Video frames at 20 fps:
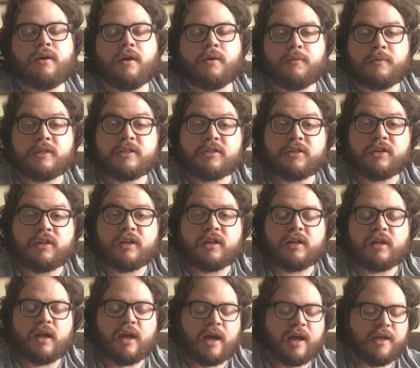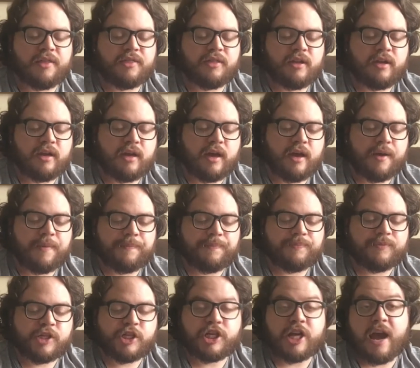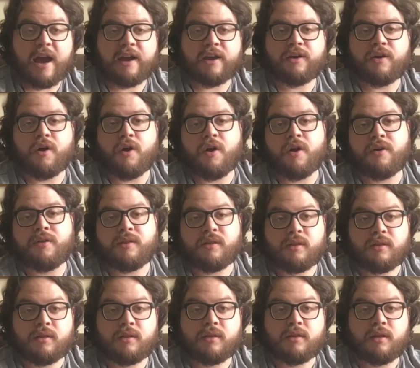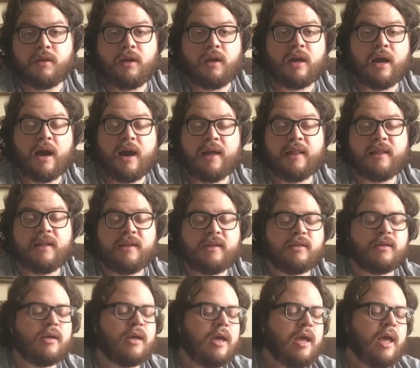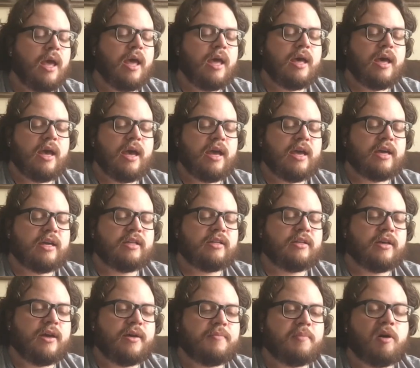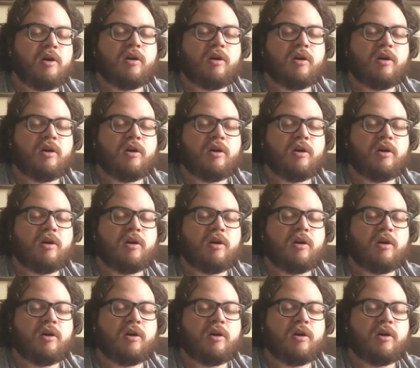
a wizard at the um, shack on the island, and um,